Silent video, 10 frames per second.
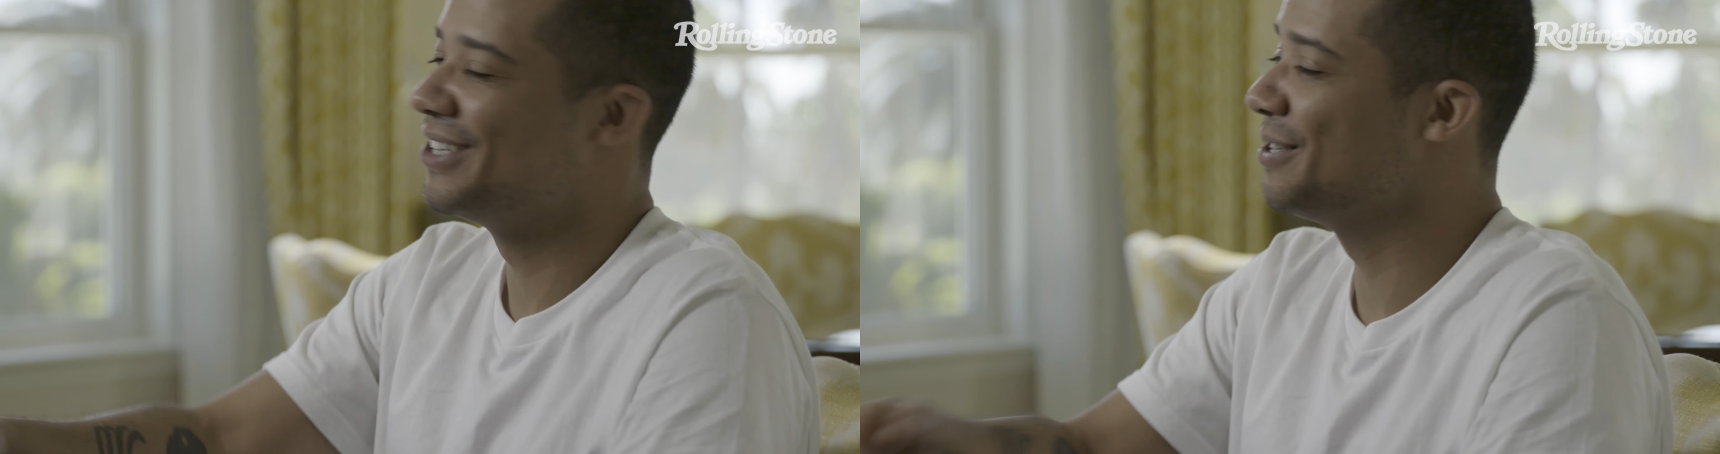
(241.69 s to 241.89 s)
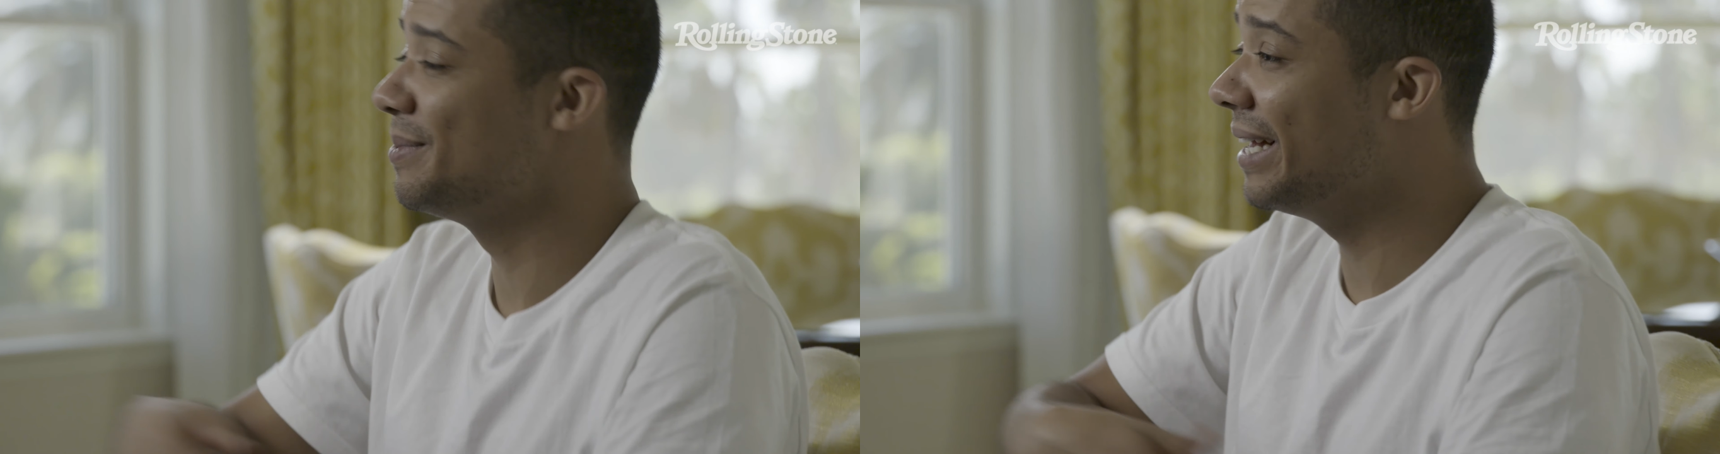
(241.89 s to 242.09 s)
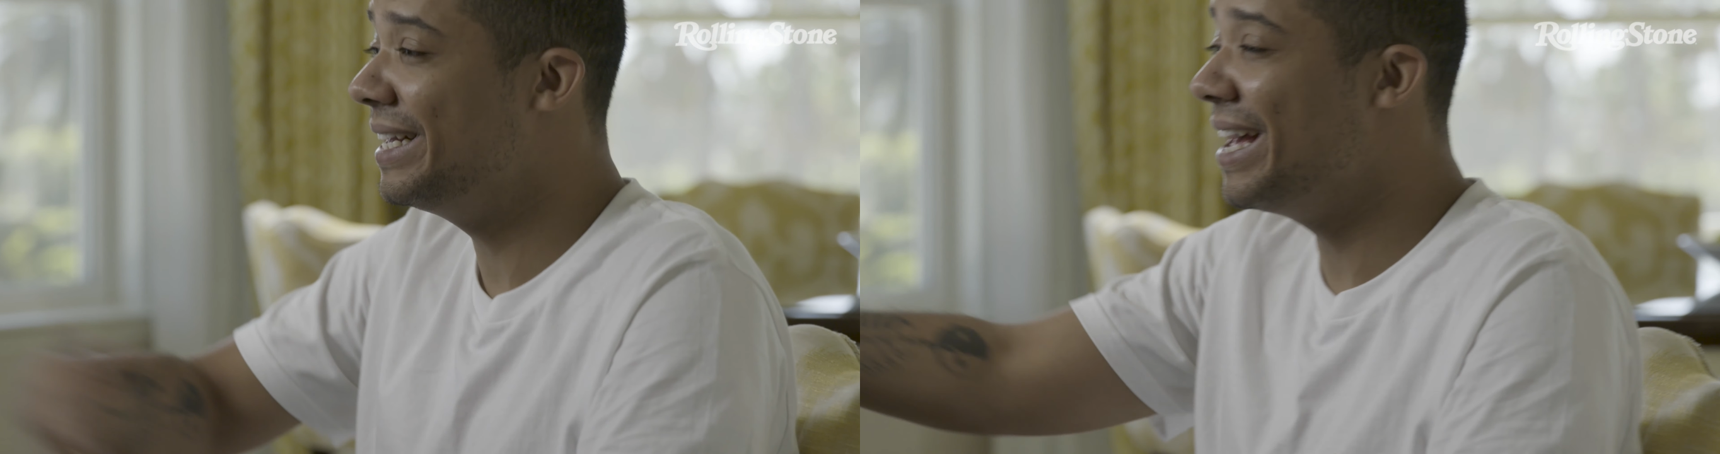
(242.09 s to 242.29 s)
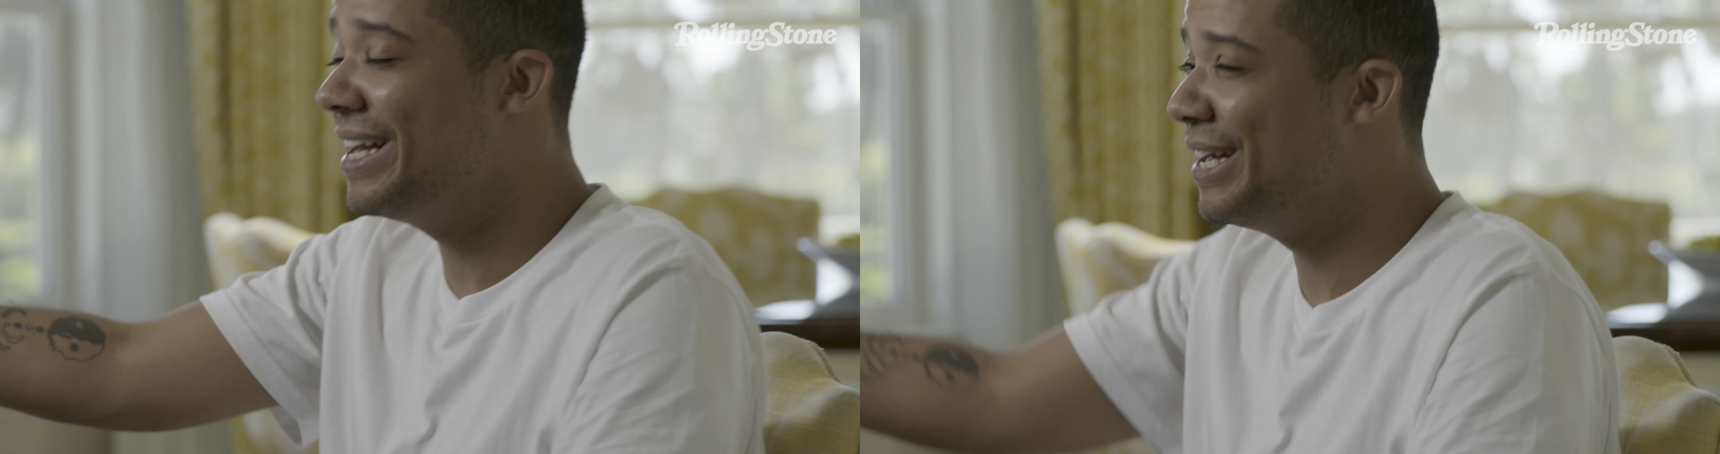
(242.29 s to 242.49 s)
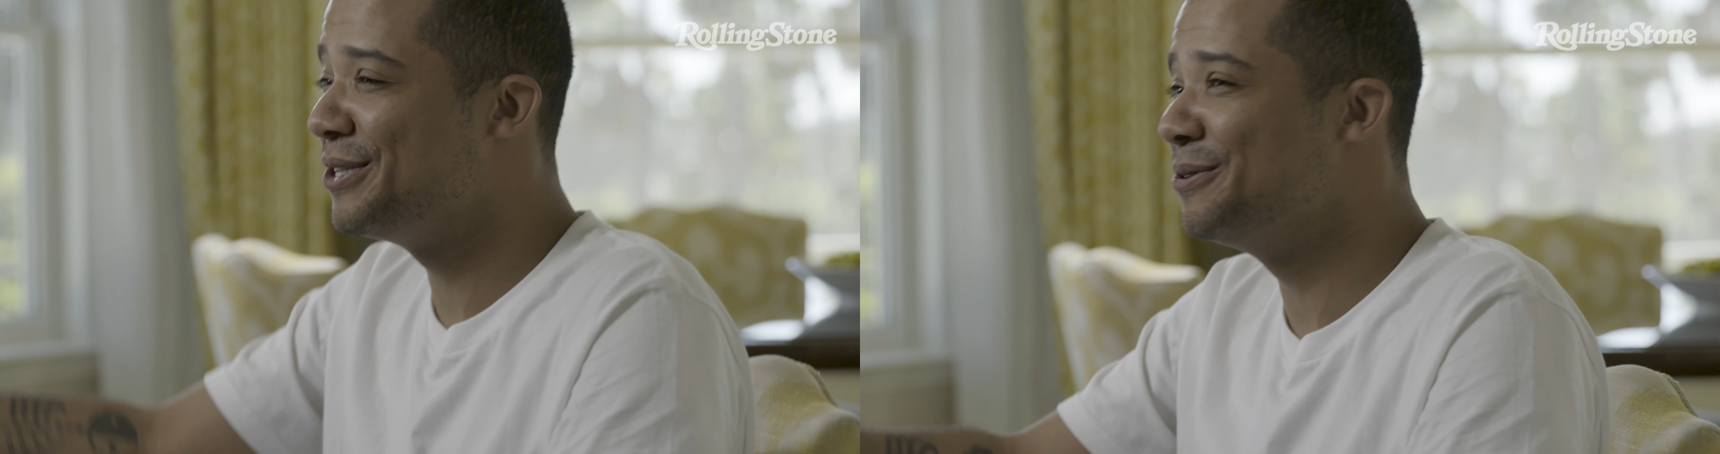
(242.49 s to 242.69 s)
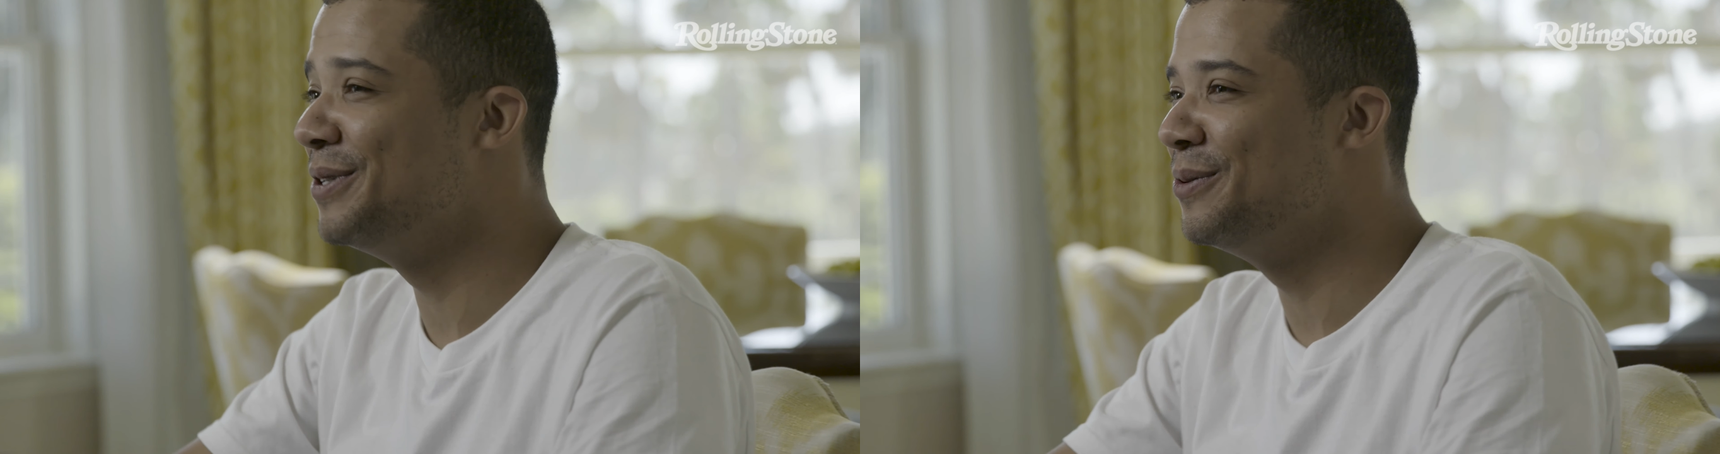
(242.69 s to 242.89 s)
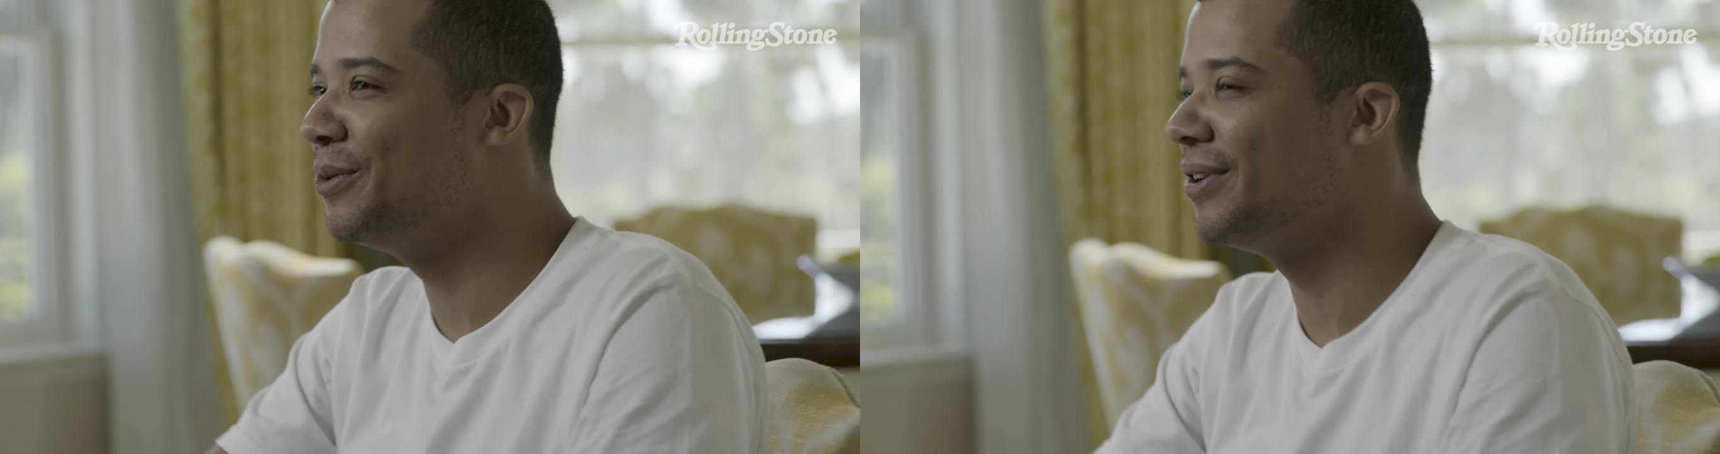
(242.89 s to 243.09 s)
And I'd be like, yeah, do what you